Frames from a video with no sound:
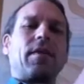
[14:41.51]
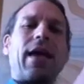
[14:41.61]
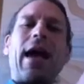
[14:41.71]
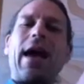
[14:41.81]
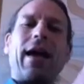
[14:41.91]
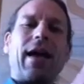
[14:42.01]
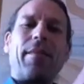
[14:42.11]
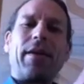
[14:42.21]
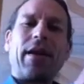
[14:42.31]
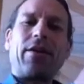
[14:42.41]
Yeah, I
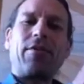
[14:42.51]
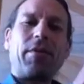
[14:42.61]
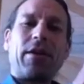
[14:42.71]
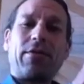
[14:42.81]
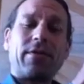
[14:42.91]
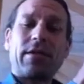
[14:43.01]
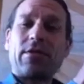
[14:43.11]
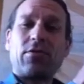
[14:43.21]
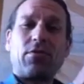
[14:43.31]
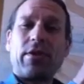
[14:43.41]
mean it could be used as
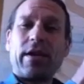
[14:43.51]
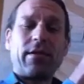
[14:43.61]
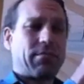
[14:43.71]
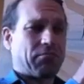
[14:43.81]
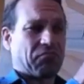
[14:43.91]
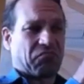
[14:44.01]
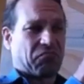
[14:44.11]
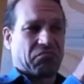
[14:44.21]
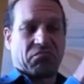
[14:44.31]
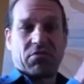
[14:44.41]
a touring.
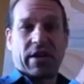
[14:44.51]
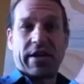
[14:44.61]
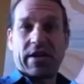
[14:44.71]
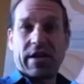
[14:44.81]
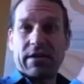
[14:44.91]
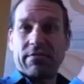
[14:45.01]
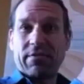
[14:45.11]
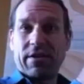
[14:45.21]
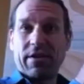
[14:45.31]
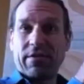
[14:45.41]
Why not?
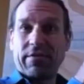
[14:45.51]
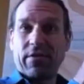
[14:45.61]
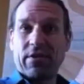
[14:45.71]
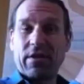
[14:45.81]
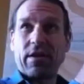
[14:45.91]
You know, if